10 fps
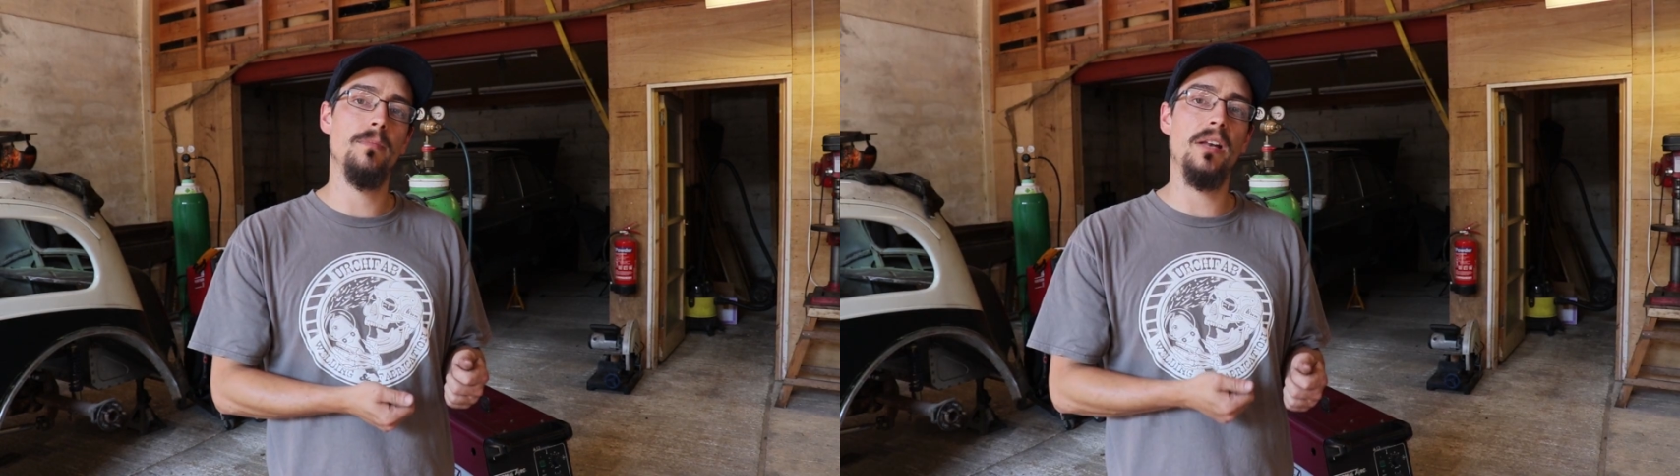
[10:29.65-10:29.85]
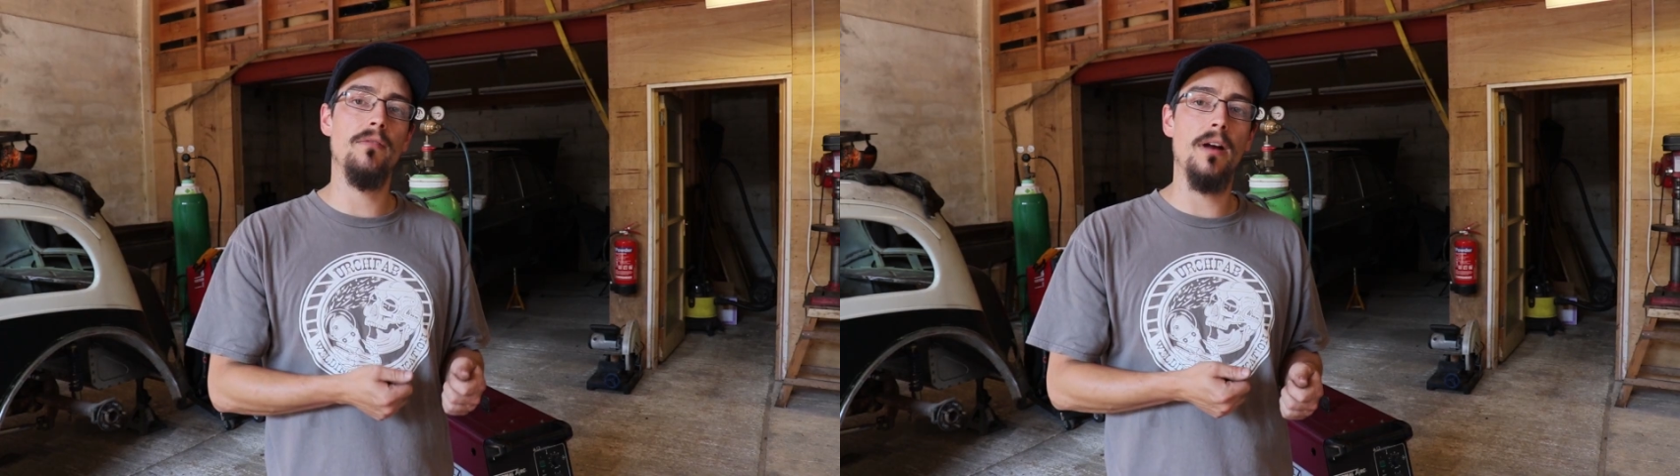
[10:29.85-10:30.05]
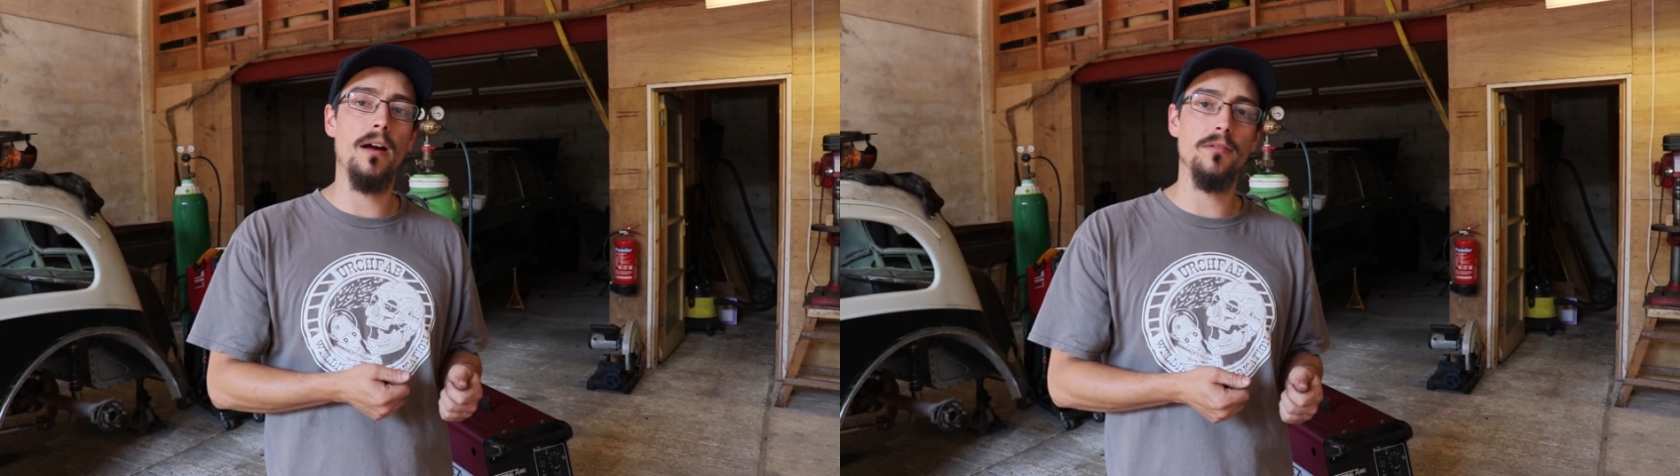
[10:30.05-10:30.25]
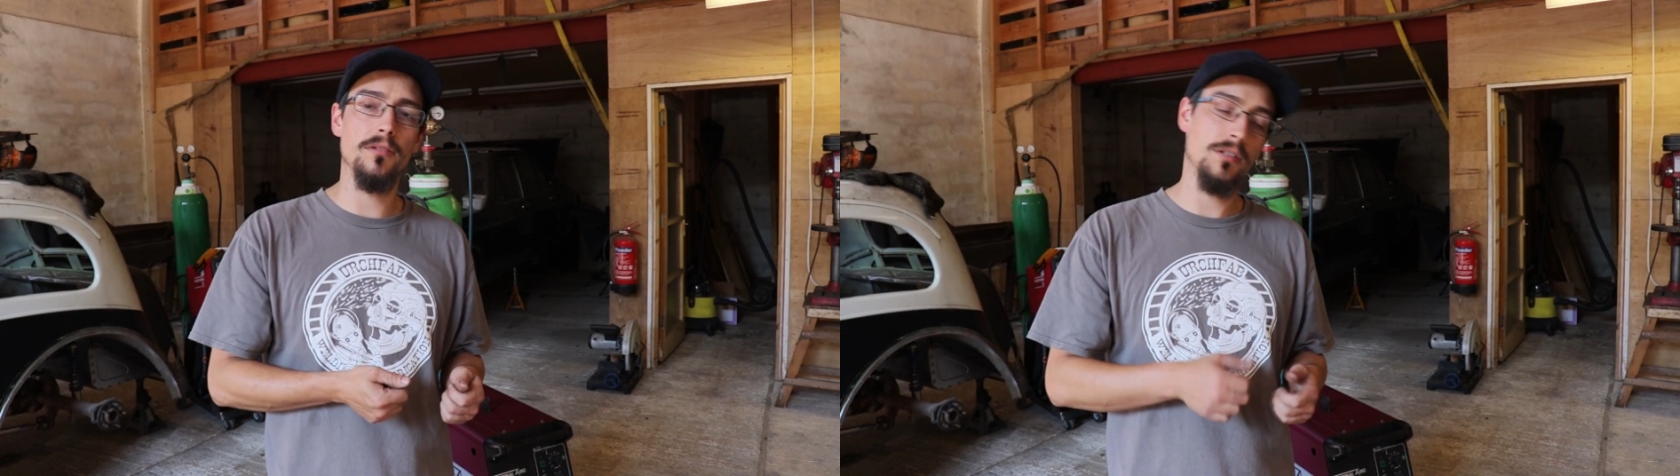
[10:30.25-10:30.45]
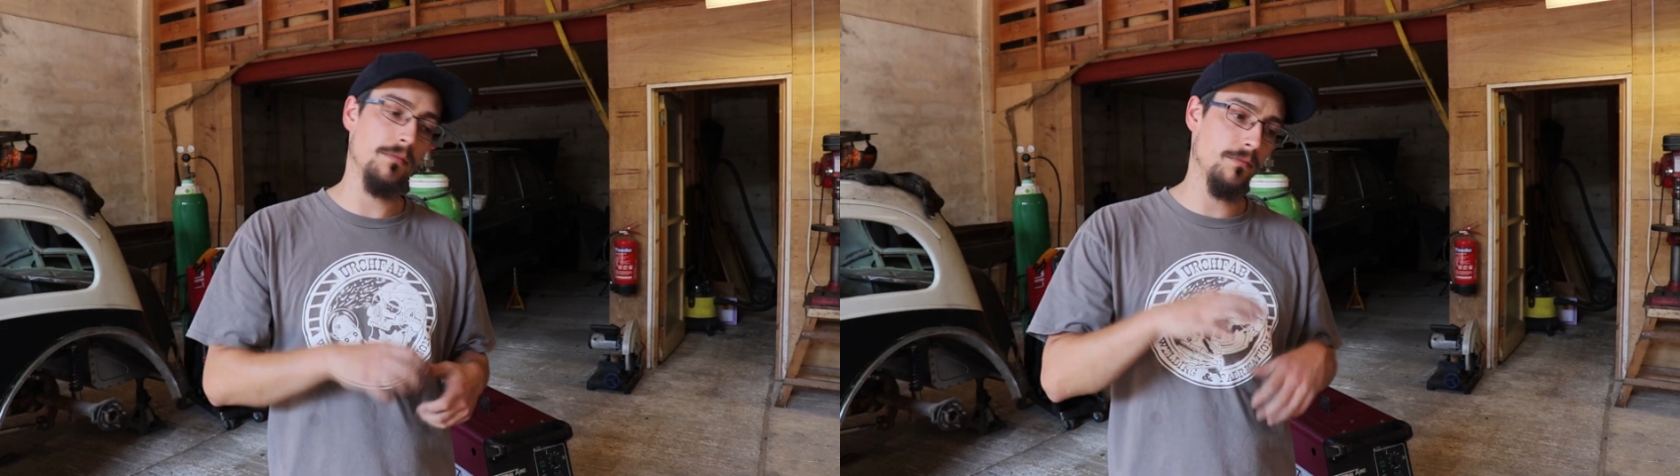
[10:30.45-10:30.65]
bent
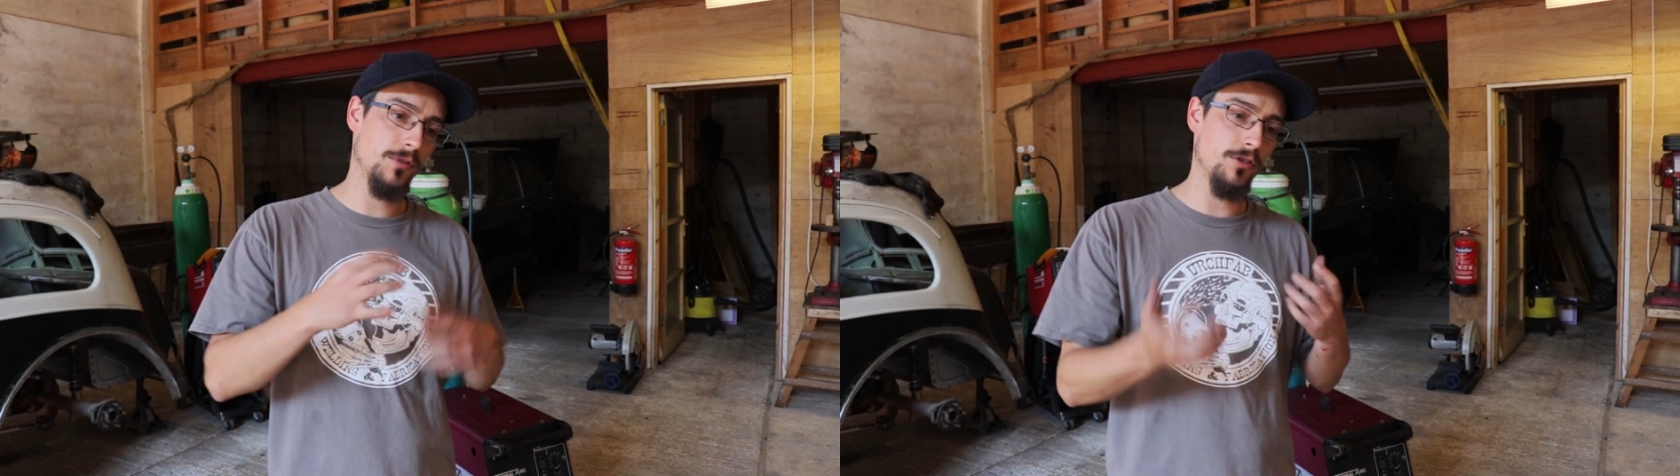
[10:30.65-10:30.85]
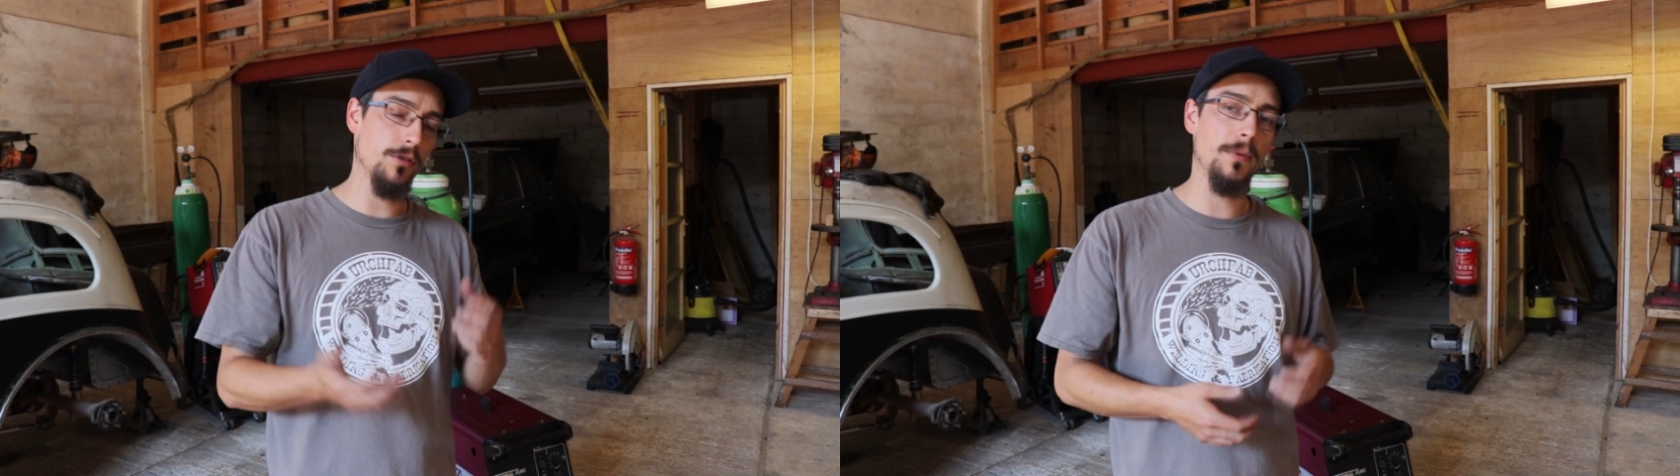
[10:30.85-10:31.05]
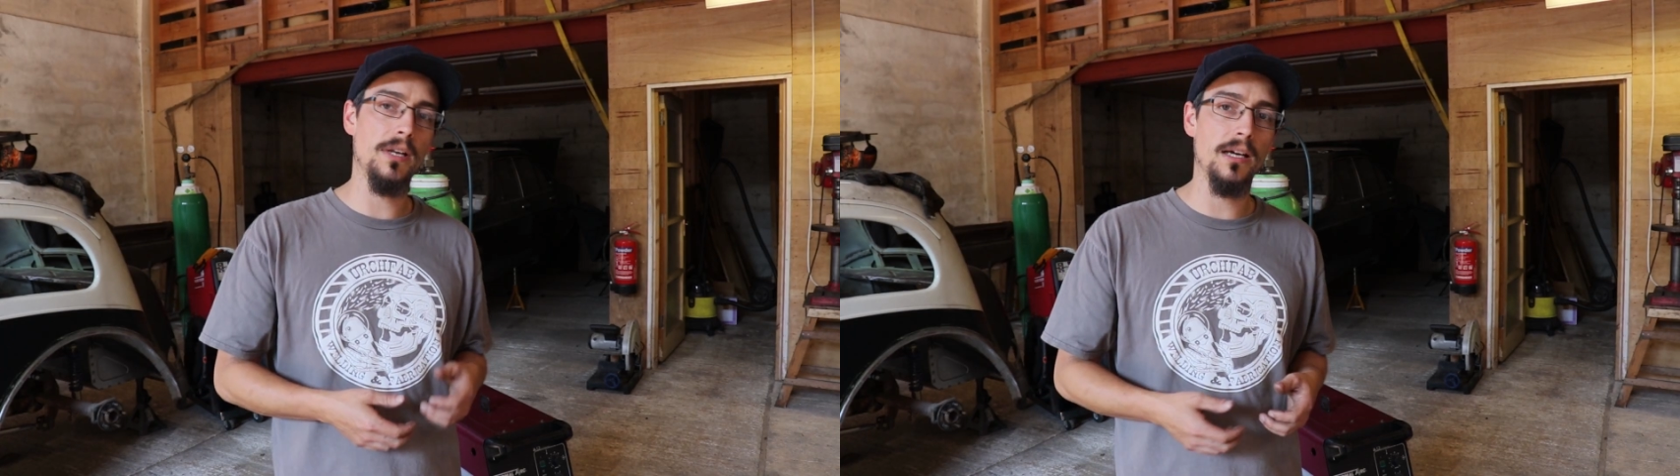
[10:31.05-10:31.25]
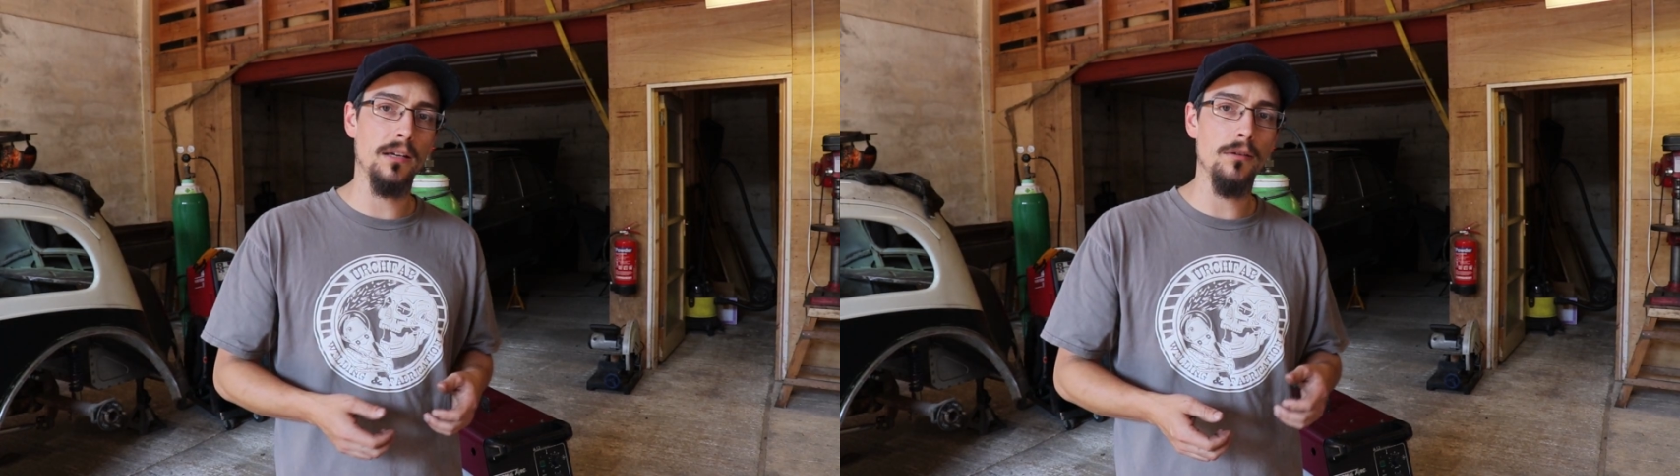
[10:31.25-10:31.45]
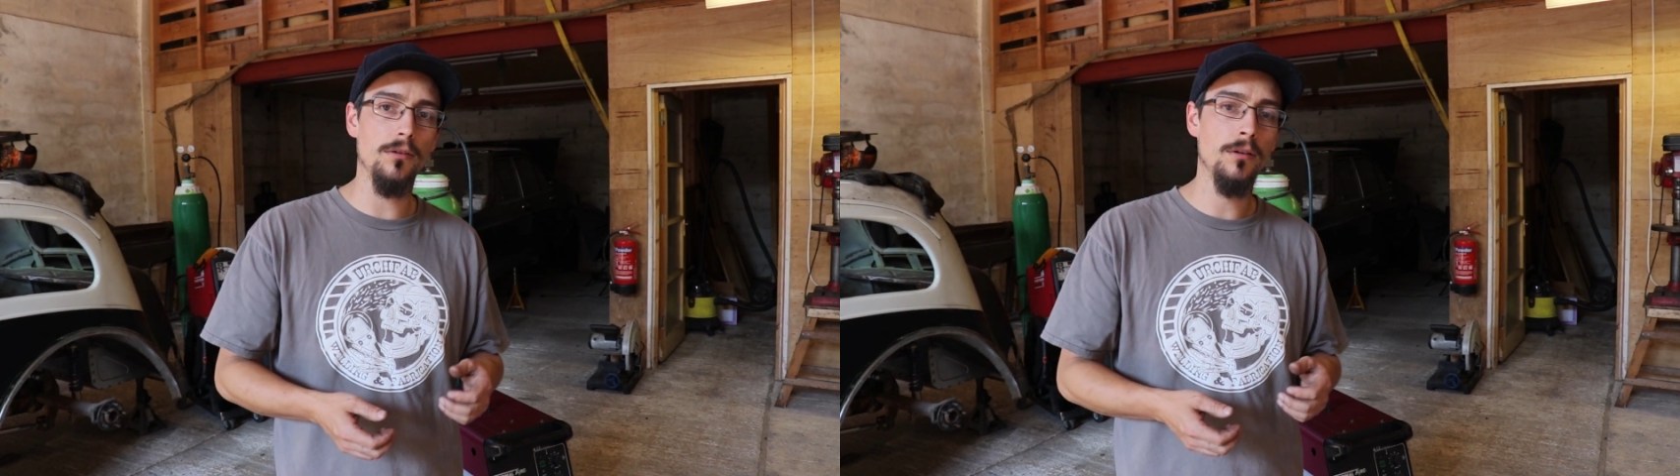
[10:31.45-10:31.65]
round some stupid
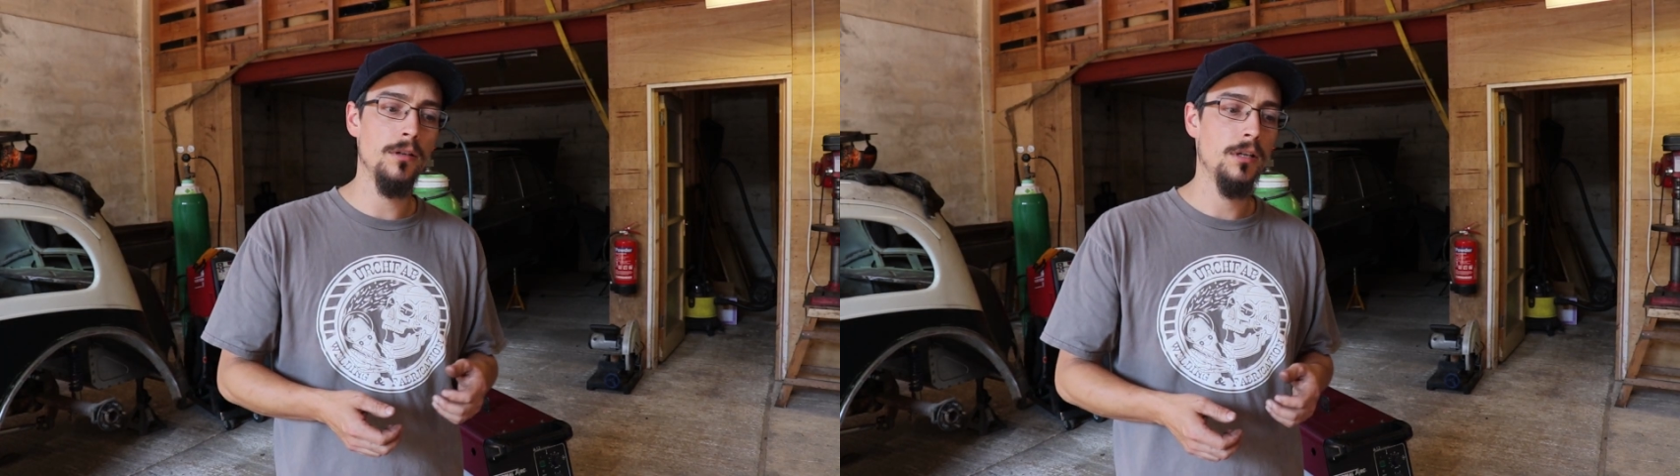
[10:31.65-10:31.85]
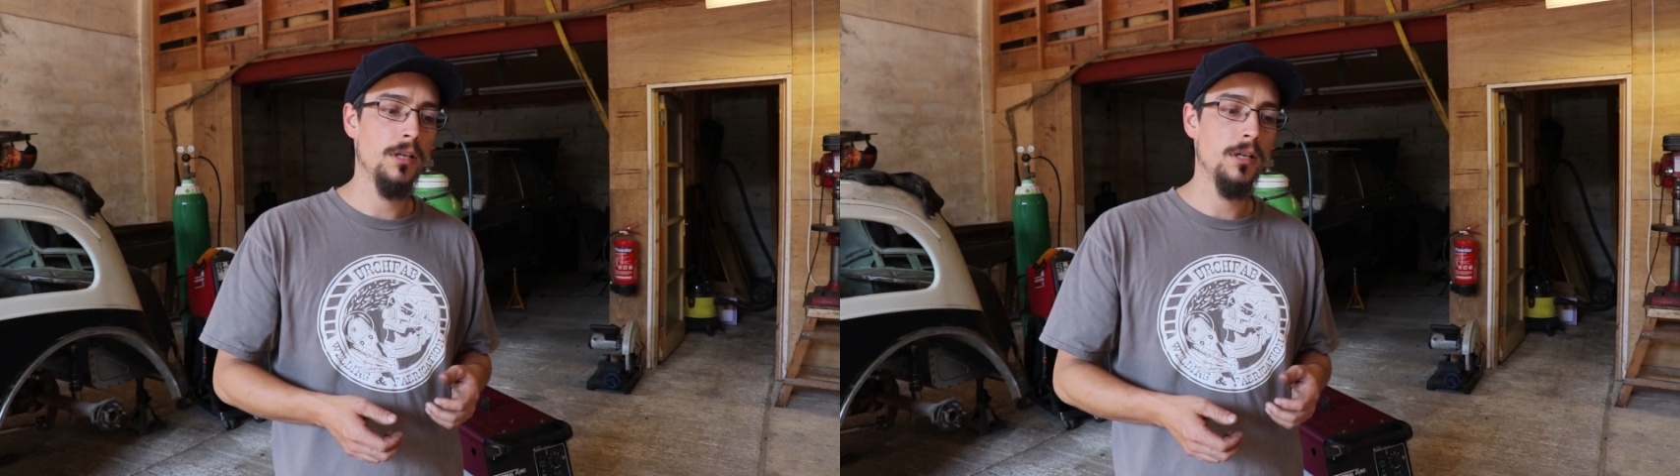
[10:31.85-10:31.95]
angle